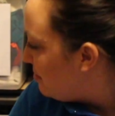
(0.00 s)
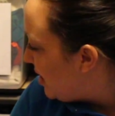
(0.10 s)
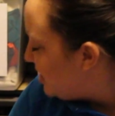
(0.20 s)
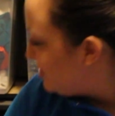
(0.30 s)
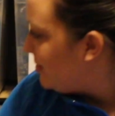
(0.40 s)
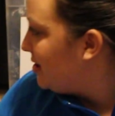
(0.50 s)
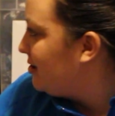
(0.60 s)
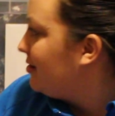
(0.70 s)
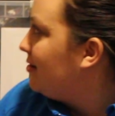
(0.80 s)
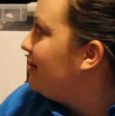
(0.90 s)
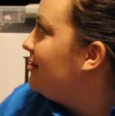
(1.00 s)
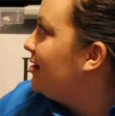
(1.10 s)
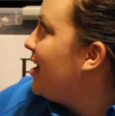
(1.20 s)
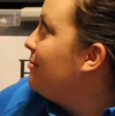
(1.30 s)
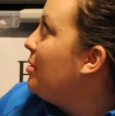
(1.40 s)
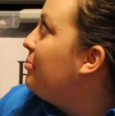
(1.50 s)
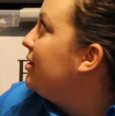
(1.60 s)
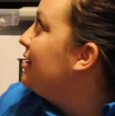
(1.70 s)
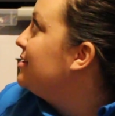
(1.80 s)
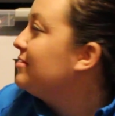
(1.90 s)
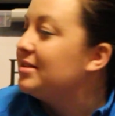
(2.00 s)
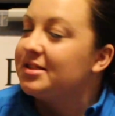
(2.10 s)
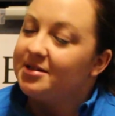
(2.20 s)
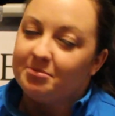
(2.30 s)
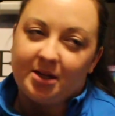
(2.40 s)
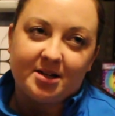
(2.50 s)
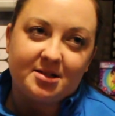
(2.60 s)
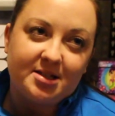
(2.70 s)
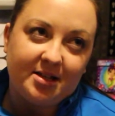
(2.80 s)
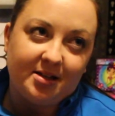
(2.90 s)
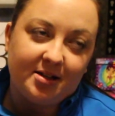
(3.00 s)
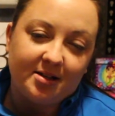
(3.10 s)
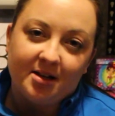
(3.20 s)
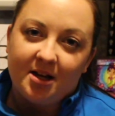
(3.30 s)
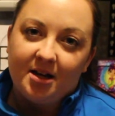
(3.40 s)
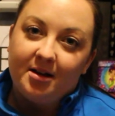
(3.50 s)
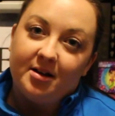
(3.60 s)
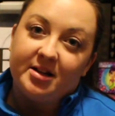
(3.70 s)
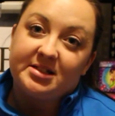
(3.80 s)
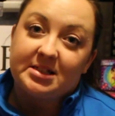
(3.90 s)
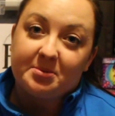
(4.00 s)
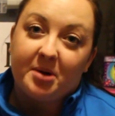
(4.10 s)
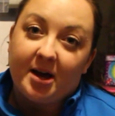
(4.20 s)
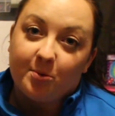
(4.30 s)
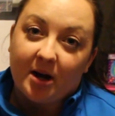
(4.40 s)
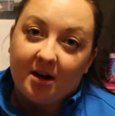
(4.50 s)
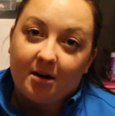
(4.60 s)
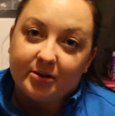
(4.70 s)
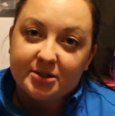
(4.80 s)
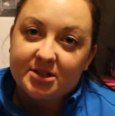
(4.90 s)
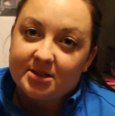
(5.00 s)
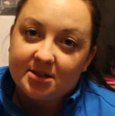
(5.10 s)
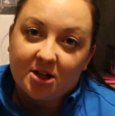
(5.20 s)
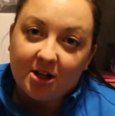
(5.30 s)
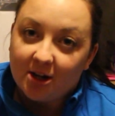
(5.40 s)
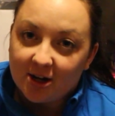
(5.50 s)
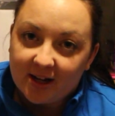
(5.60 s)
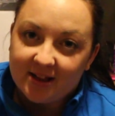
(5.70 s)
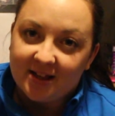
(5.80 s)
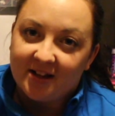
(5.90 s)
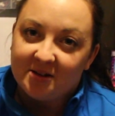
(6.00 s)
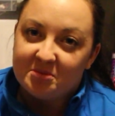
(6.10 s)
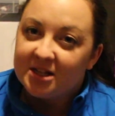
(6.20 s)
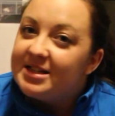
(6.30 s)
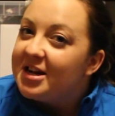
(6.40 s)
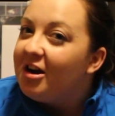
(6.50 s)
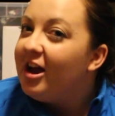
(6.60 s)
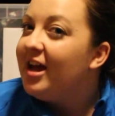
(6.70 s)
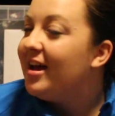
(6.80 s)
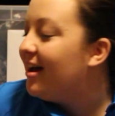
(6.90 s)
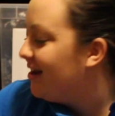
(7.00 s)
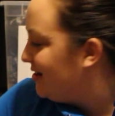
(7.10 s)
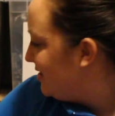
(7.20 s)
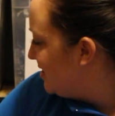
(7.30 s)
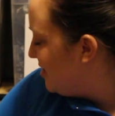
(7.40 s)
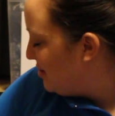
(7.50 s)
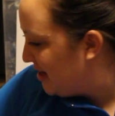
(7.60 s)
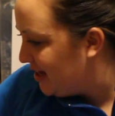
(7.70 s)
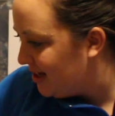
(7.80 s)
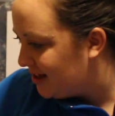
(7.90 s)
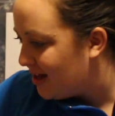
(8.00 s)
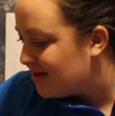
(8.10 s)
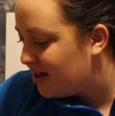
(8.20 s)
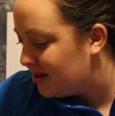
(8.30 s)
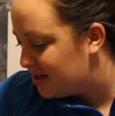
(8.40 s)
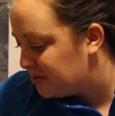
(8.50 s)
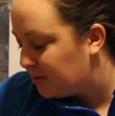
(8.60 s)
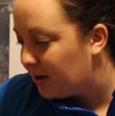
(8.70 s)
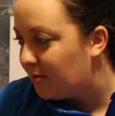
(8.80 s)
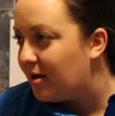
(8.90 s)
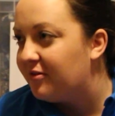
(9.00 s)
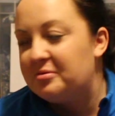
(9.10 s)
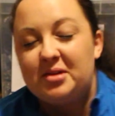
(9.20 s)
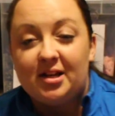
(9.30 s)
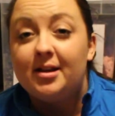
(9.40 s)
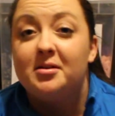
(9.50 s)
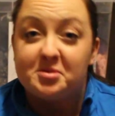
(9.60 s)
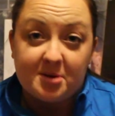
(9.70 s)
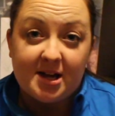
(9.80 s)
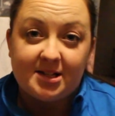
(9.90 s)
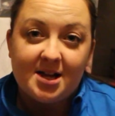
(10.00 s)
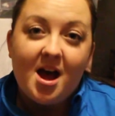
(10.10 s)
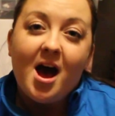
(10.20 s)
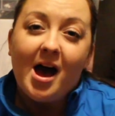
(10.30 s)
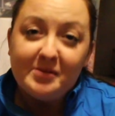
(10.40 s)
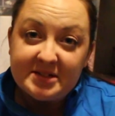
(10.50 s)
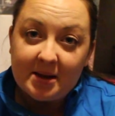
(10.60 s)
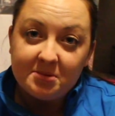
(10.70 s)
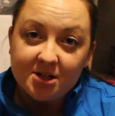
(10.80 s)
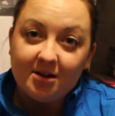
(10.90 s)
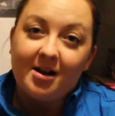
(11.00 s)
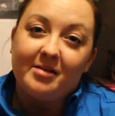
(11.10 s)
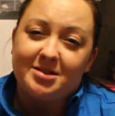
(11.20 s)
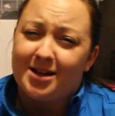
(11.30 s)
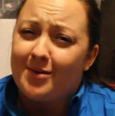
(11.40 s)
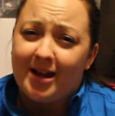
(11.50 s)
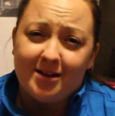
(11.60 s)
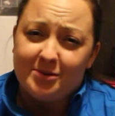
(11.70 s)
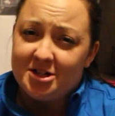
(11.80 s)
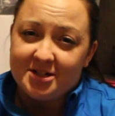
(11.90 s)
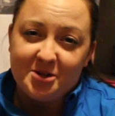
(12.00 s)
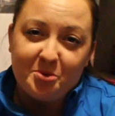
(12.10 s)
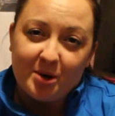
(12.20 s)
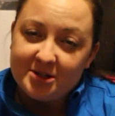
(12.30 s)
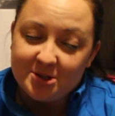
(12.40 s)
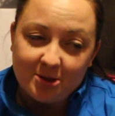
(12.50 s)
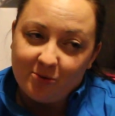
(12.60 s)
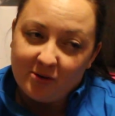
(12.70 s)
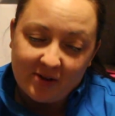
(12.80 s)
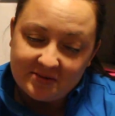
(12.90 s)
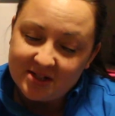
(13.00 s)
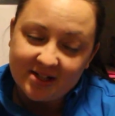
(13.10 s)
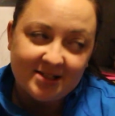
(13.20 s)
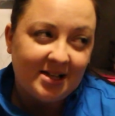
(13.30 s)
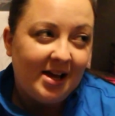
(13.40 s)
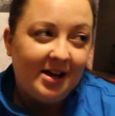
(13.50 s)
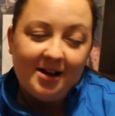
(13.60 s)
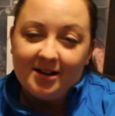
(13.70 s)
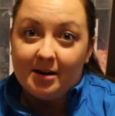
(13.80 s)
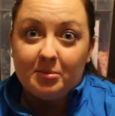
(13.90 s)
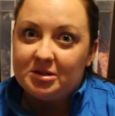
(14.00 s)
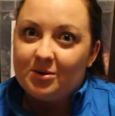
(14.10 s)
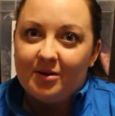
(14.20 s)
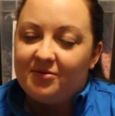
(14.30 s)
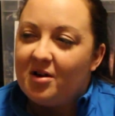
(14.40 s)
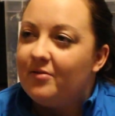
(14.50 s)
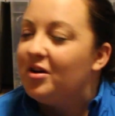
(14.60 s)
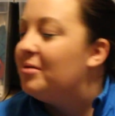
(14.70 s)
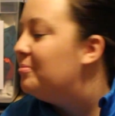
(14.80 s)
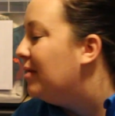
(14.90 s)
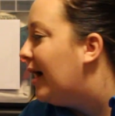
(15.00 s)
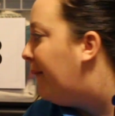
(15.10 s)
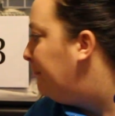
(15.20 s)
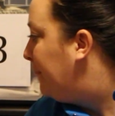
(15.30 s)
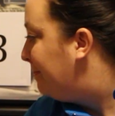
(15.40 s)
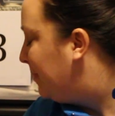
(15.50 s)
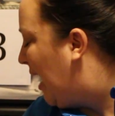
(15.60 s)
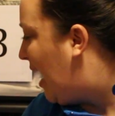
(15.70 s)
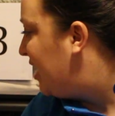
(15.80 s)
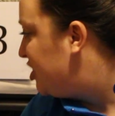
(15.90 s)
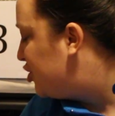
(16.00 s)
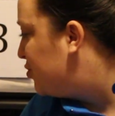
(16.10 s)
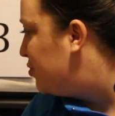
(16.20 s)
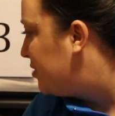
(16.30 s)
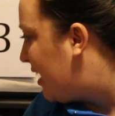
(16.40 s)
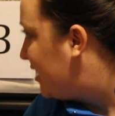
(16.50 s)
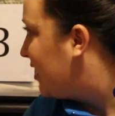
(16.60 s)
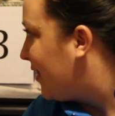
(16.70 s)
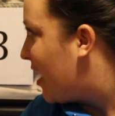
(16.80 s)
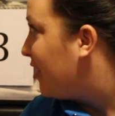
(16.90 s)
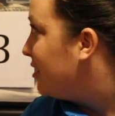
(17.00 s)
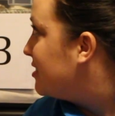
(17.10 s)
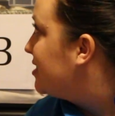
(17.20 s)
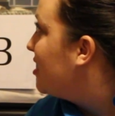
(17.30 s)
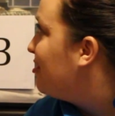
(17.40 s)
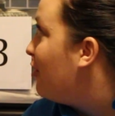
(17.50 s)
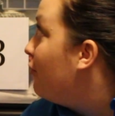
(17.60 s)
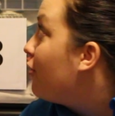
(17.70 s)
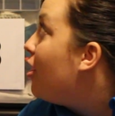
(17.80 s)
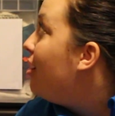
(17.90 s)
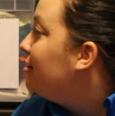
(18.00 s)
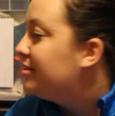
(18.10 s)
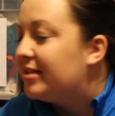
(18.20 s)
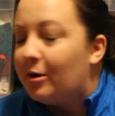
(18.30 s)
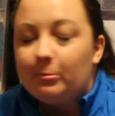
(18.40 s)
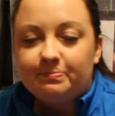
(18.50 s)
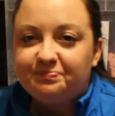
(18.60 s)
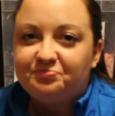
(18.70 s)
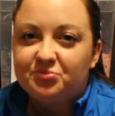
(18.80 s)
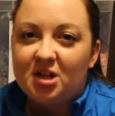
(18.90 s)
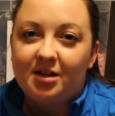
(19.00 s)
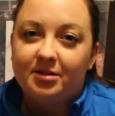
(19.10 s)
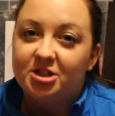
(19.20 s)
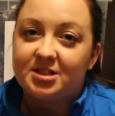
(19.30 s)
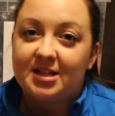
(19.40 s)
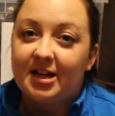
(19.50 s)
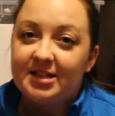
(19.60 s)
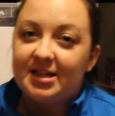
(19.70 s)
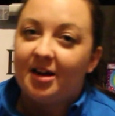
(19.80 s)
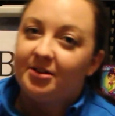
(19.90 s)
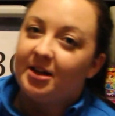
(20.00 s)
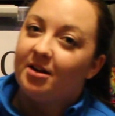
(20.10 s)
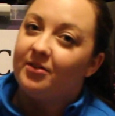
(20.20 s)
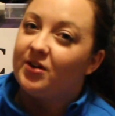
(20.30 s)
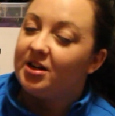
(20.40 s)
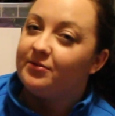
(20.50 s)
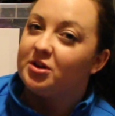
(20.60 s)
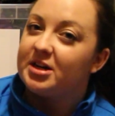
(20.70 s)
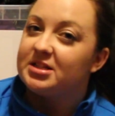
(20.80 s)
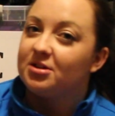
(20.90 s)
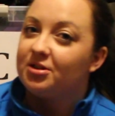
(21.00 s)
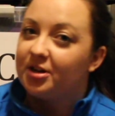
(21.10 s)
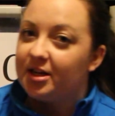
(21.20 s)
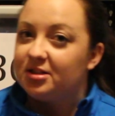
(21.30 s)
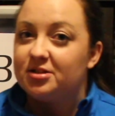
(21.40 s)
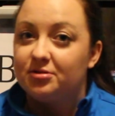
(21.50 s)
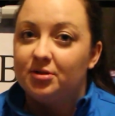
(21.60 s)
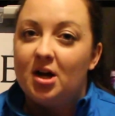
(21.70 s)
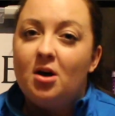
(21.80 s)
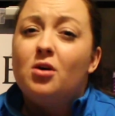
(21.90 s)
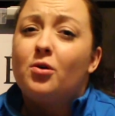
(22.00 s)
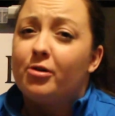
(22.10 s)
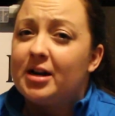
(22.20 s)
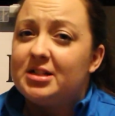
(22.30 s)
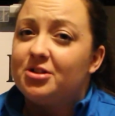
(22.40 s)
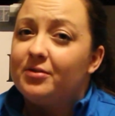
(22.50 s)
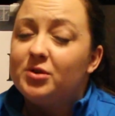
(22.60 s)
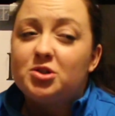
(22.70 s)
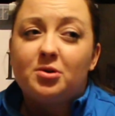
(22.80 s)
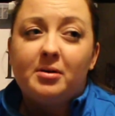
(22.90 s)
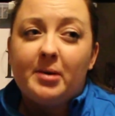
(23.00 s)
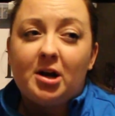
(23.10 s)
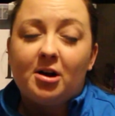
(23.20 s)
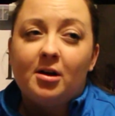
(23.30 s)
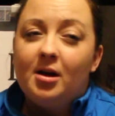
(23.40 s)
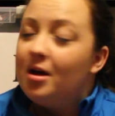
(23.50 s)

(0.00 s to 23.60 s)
My husband came up with this whole system because he is a supply warehouse clerk in the military, and so he thought that this would work well for me, and he was right. I was skeptical. I was like, why can't we just do 1, 2, 3, 4, 5, 6? Numbers go on forever, but I do like the letters overall. So just an idea out there if any of you guys are looking to organize your inventory better.